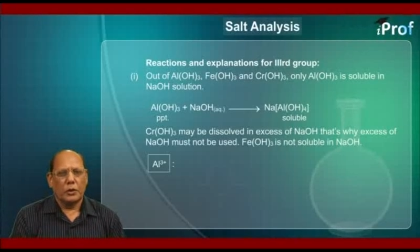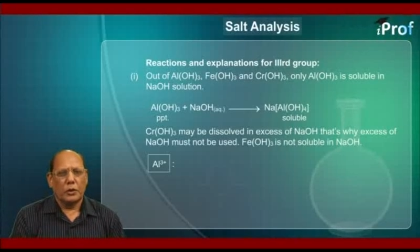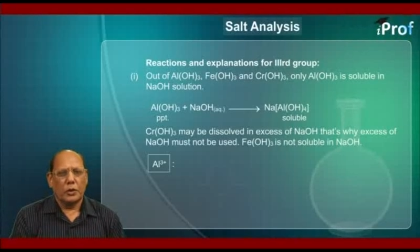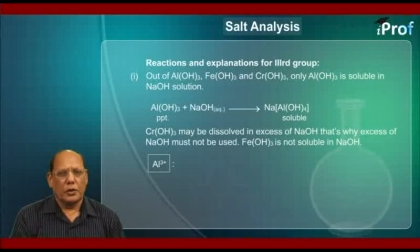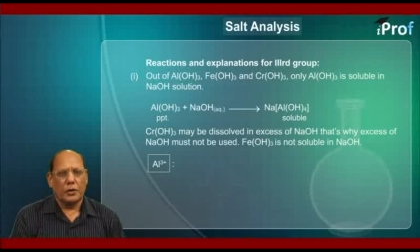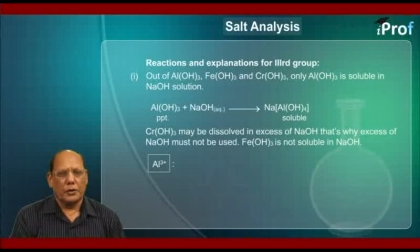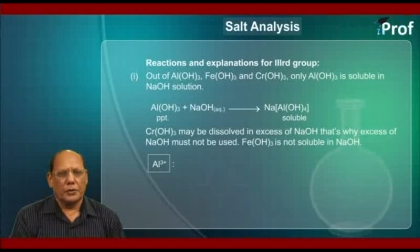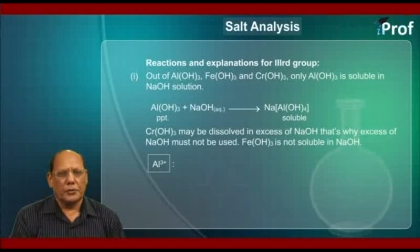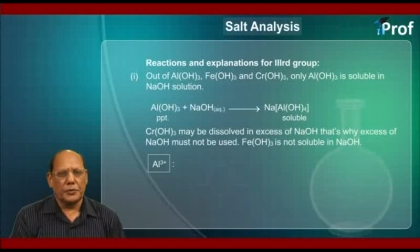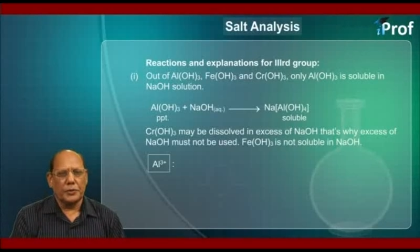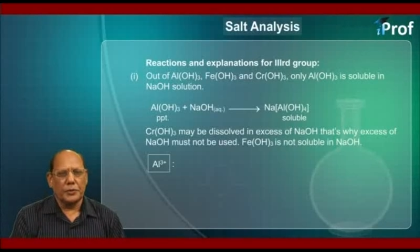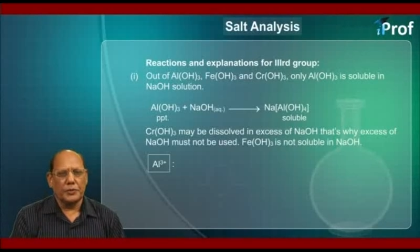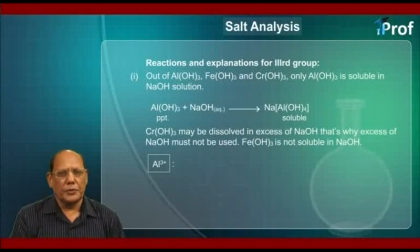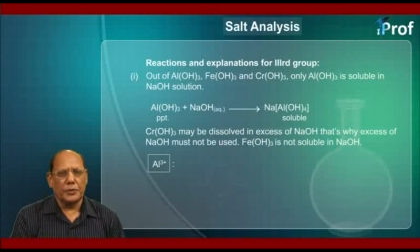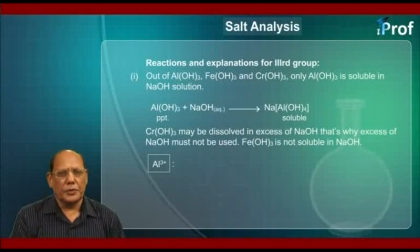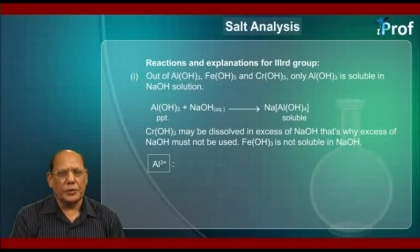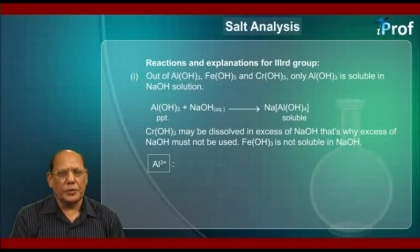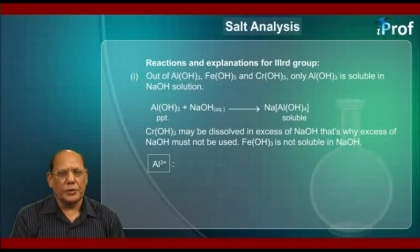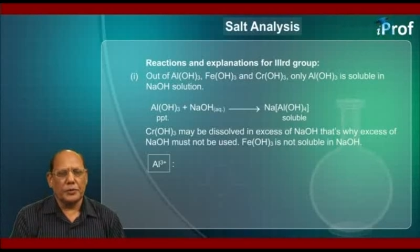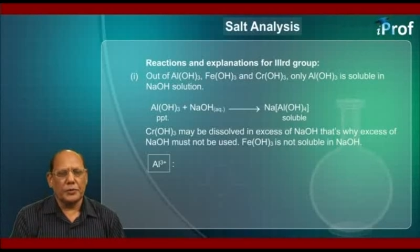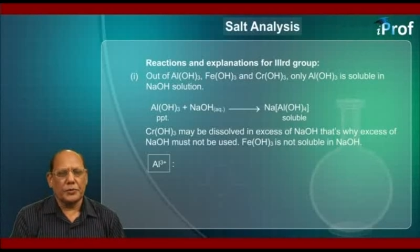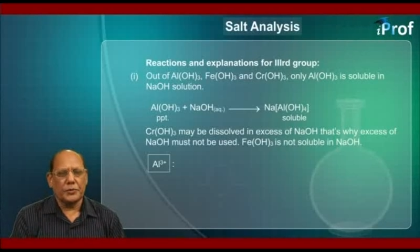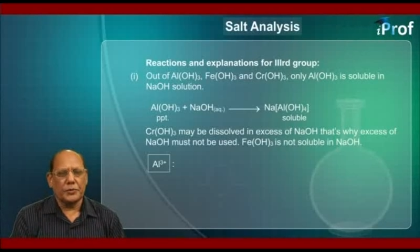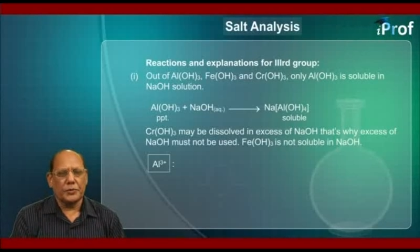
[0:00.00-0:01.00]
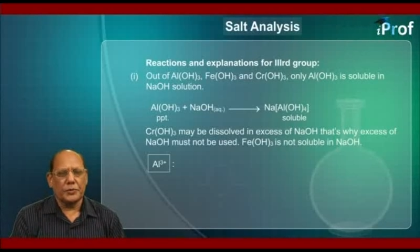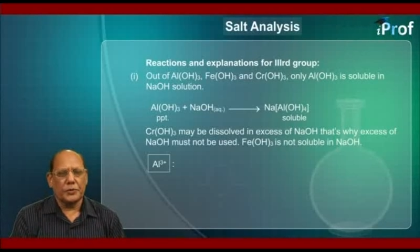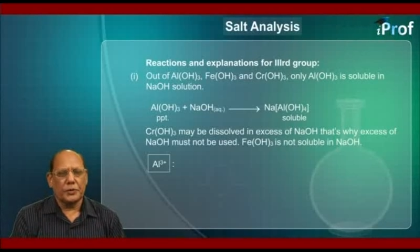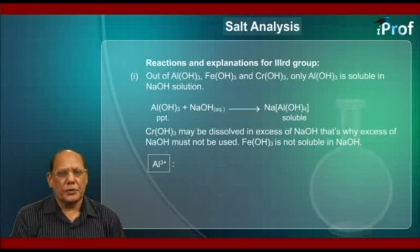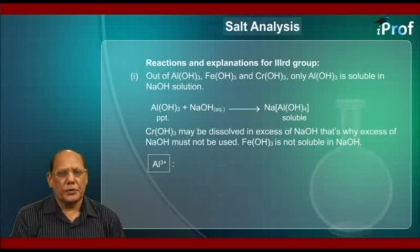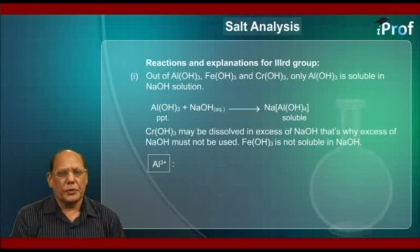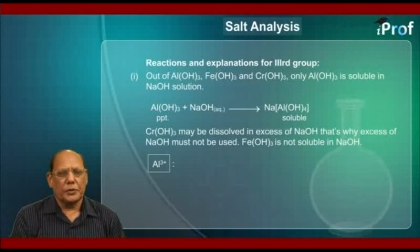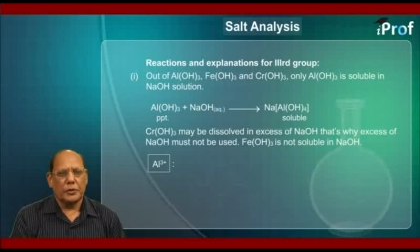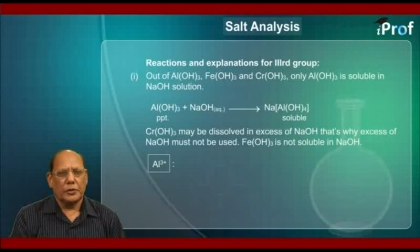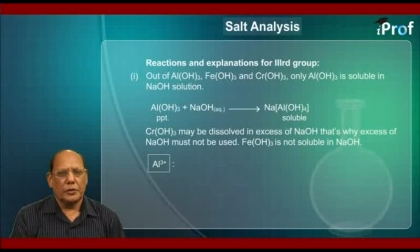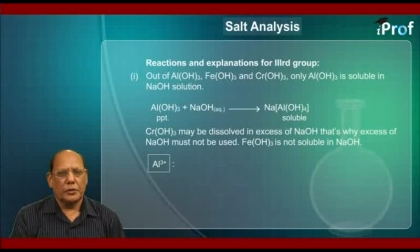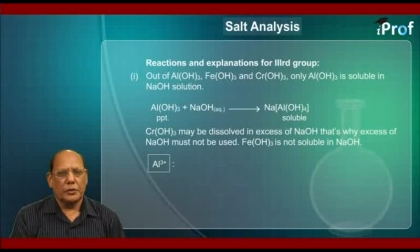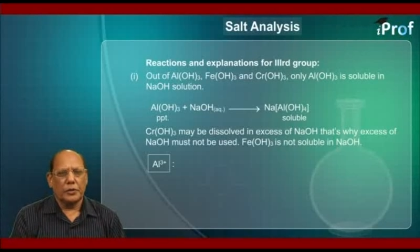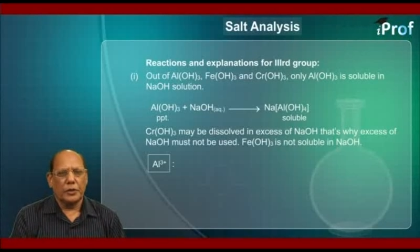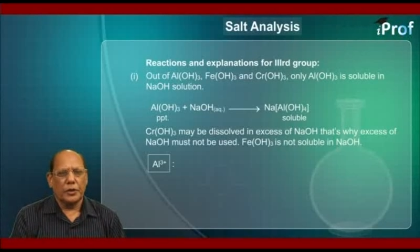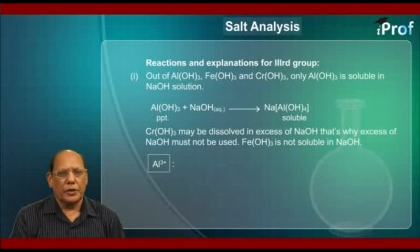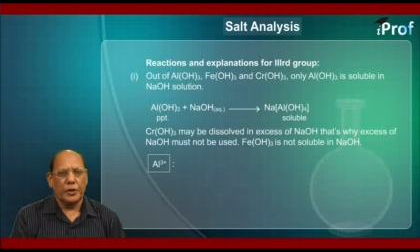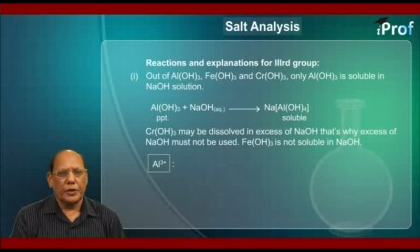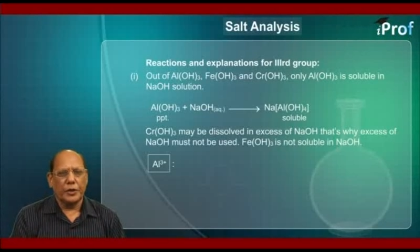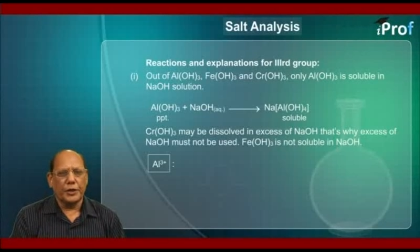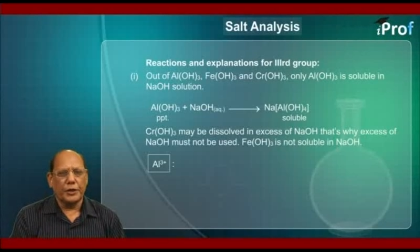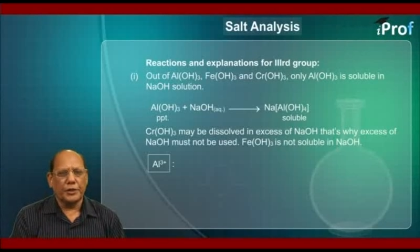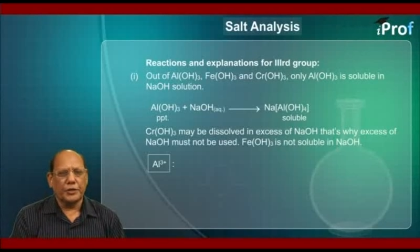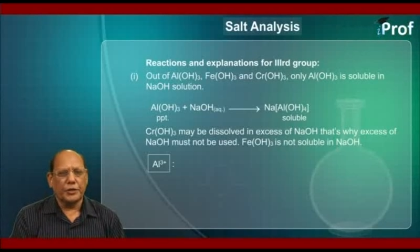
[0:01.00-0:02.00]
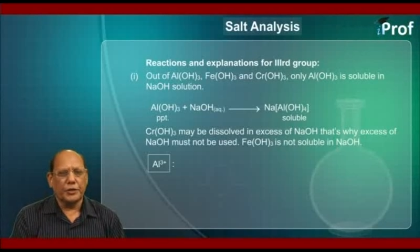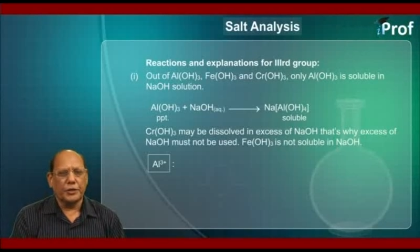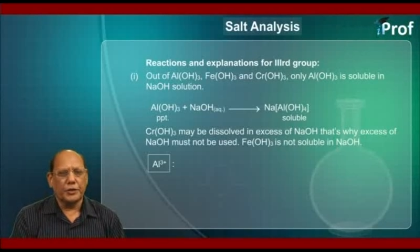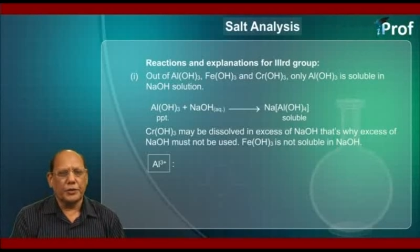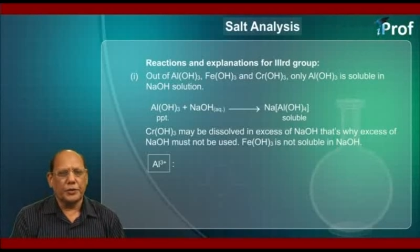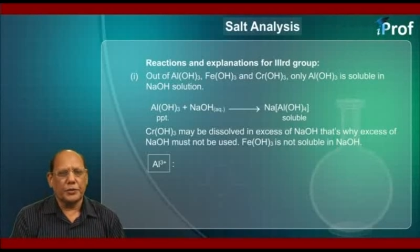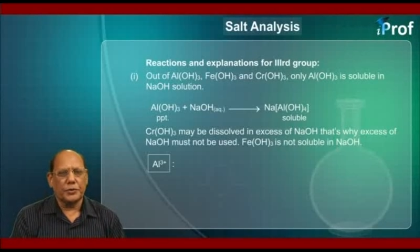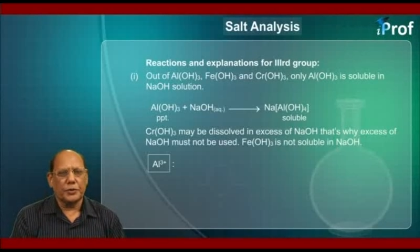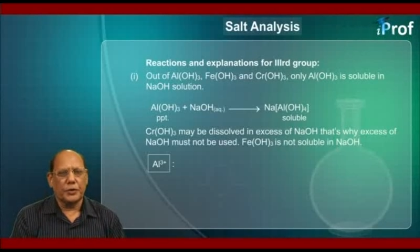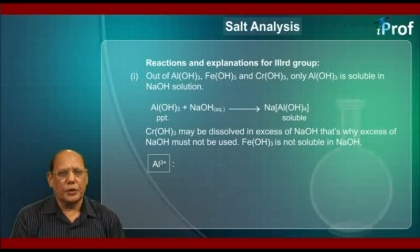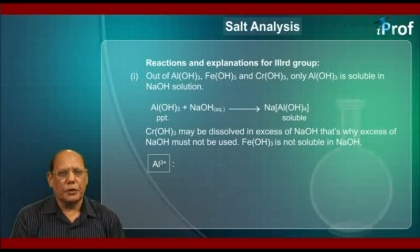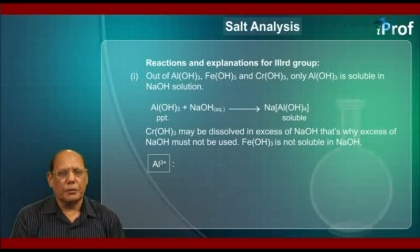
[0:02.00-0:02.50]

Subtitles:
Let us discuss the reactions